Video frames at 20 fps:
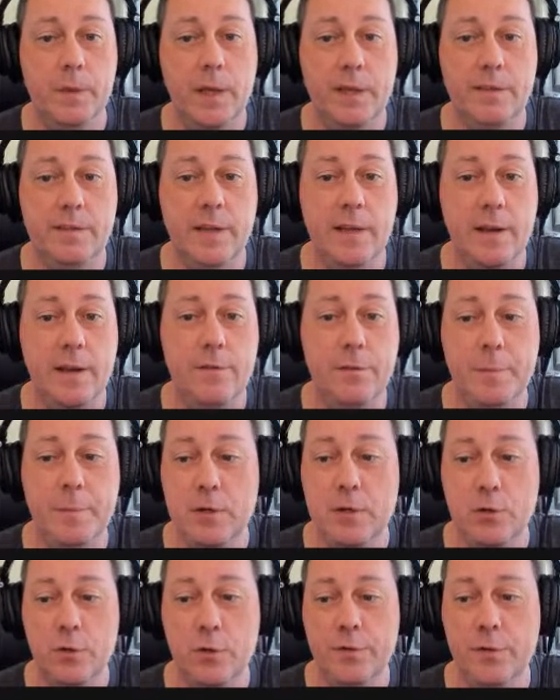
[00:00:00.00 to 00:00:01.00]
I said
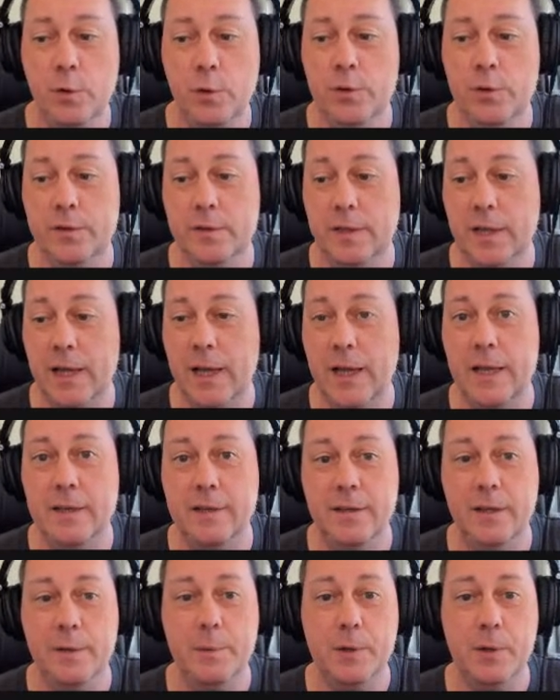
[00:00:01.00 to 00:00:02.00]
information overload, and
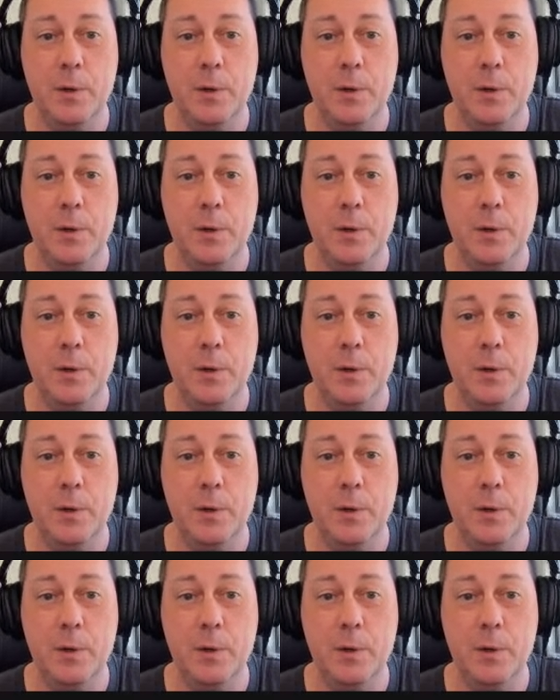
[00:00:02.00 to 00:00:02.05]
here we